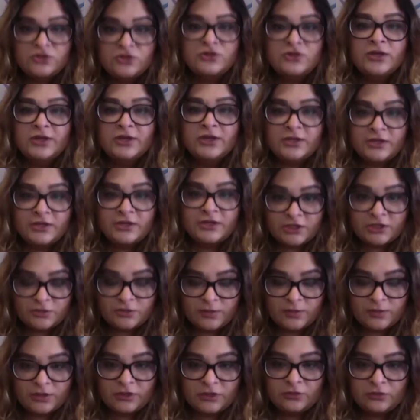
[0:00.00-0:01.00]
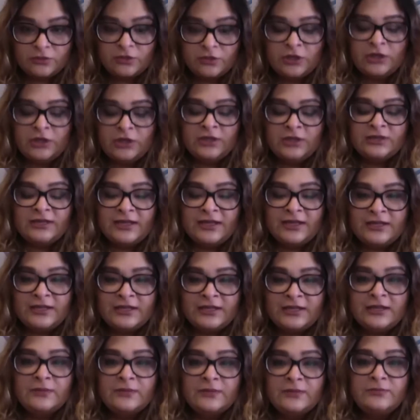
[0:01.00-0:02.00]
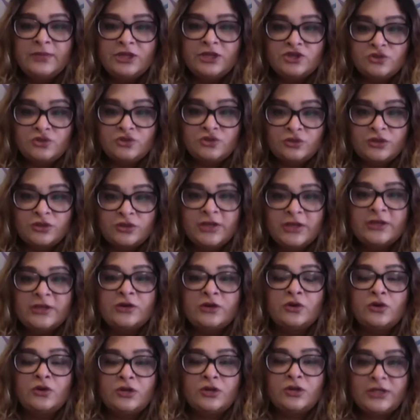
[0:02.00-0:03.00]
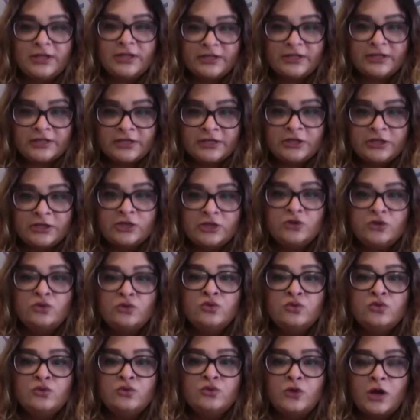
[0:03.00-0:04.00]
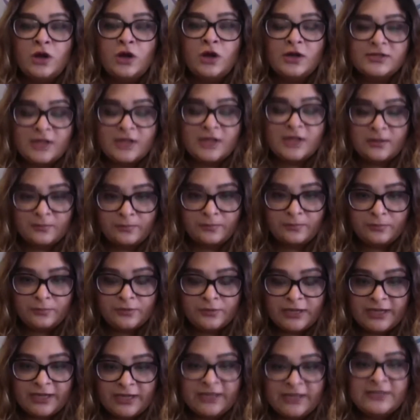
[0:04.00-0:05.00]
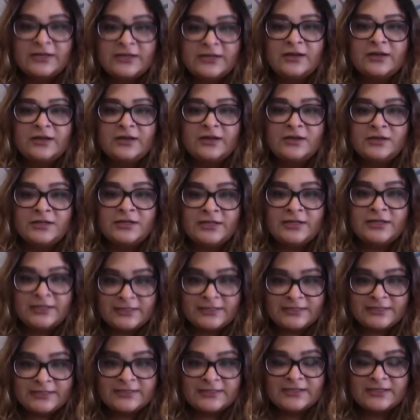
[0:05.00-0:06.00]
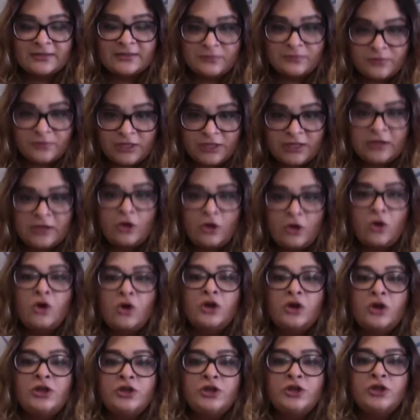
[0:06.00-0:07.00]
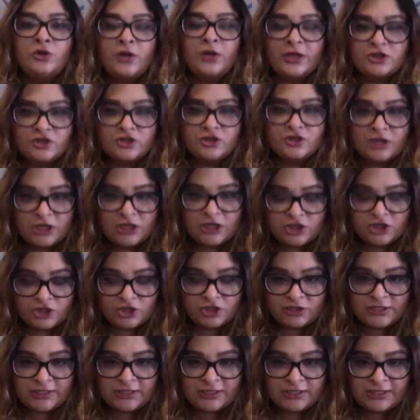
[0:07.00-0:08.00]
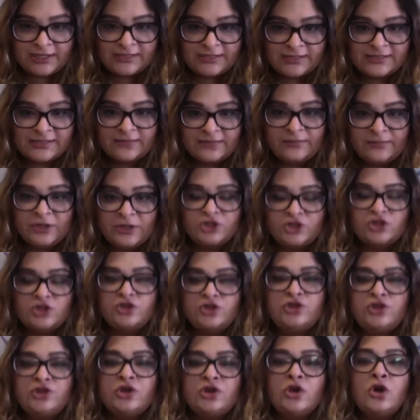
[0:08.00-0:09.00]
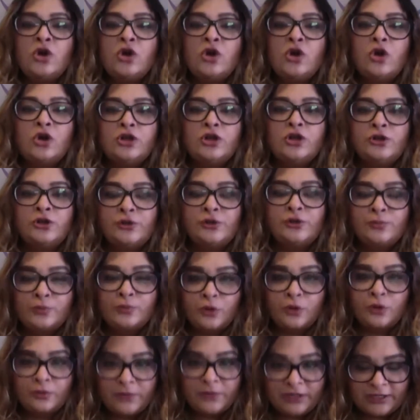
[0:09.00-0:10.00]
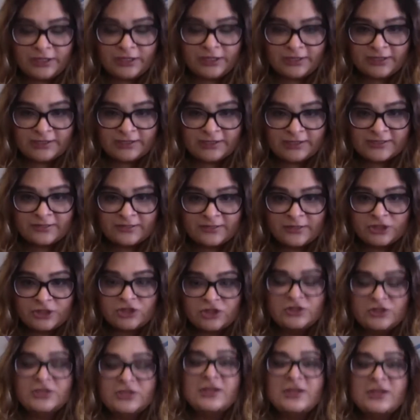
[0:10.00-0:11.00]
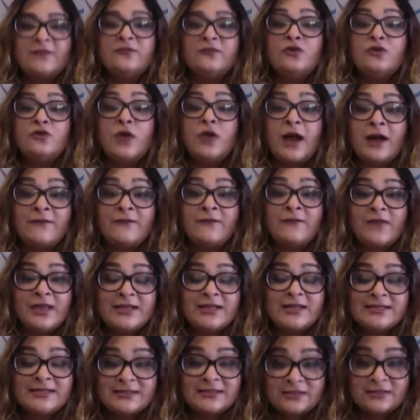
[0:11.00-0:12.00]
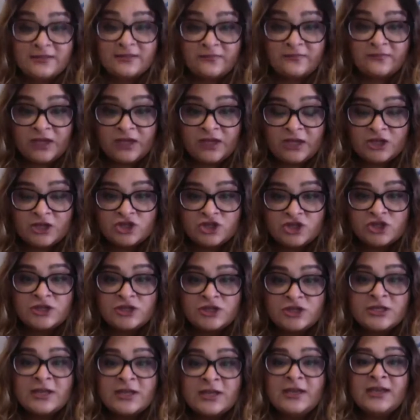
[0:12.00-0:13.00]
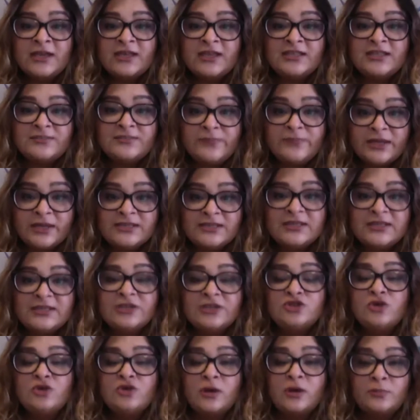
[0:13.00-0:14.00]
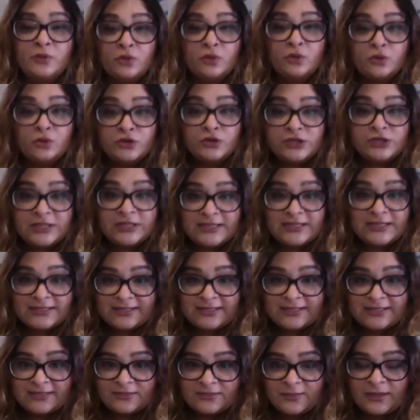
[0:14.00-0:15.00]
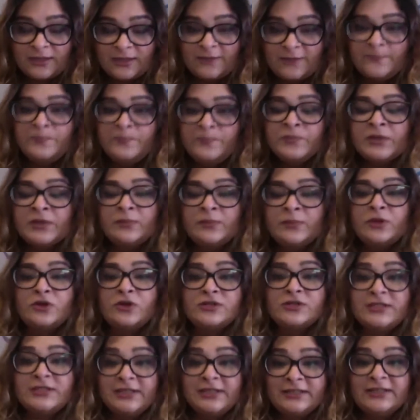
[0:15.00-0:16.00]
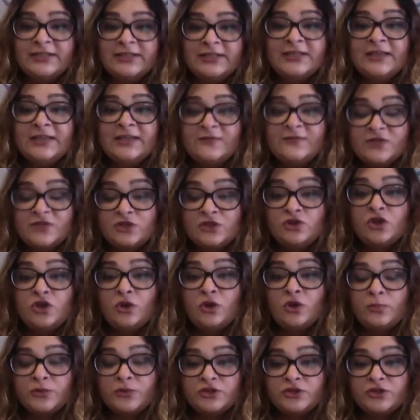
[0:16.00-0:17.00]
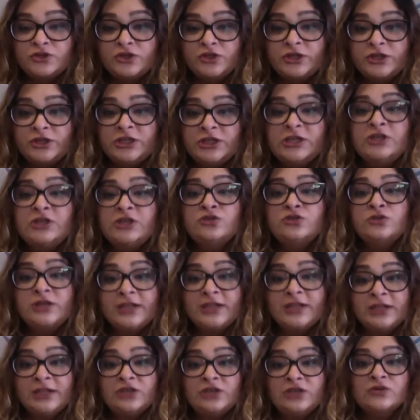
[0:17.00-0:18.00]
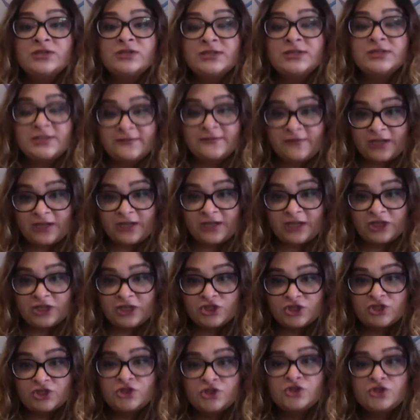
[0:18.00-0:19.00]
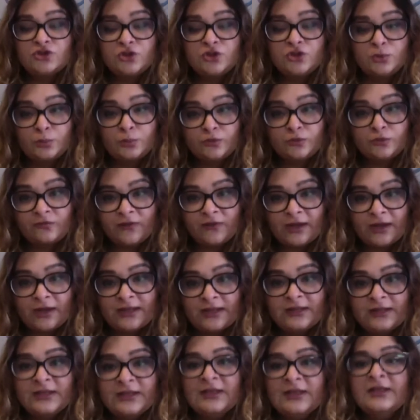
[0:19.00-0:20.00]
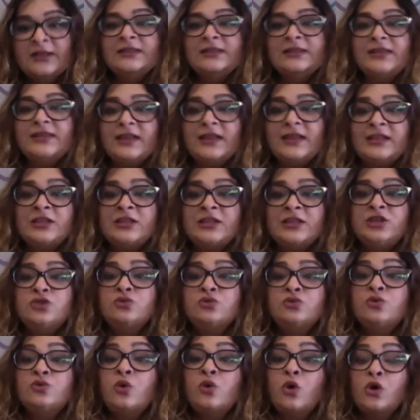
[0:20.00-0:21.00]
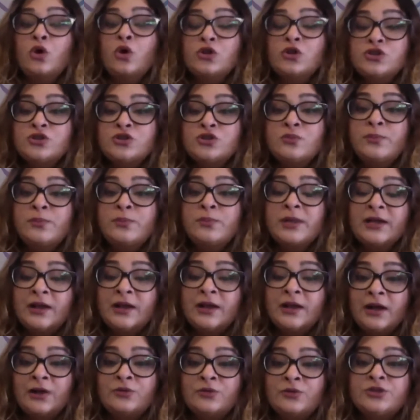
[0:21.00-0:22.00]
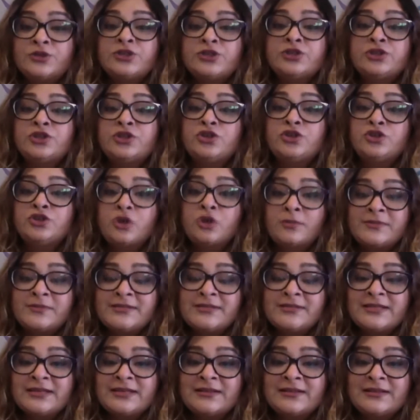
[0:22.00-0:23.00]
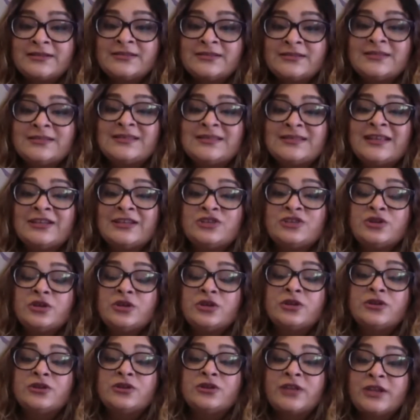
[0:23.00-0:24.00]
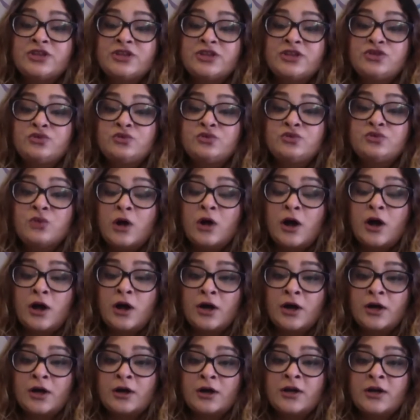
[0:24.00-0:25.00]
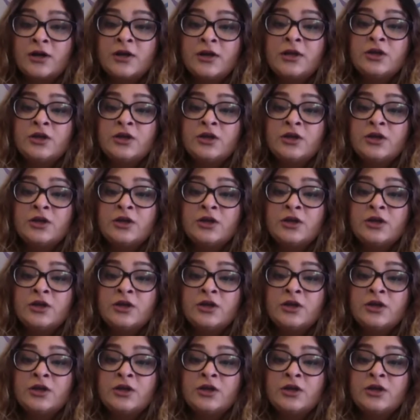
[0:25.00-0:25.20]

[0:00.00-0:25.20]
to get in touch with you. Then make sure that on LinkedIn you update a LinkedIn summary. All your education details are mentioned, all your employment details are mentioned. If you have any certifications, it's best that you upload these as well, because LinkedIn gives you the opportunity to link your certifications to your profile. Then you also pick out the top skills that you are